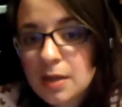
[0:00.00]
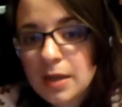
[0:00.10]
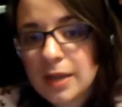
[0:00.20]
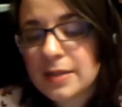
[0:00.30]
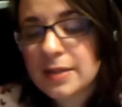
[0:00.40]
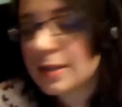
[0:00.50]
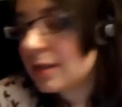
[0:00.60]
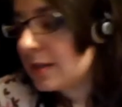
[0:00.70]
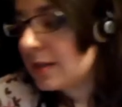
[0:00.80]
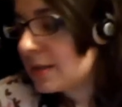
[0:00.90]
Next
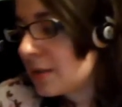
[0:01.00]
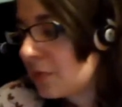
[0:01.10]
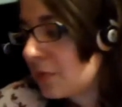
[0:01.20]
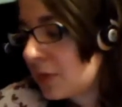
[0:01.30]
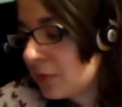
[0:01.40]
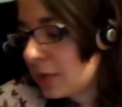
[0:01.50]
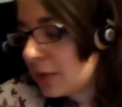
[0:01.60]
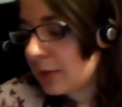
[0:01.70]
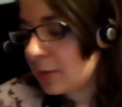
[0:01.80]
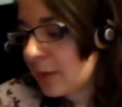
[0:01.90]
is favorite Harry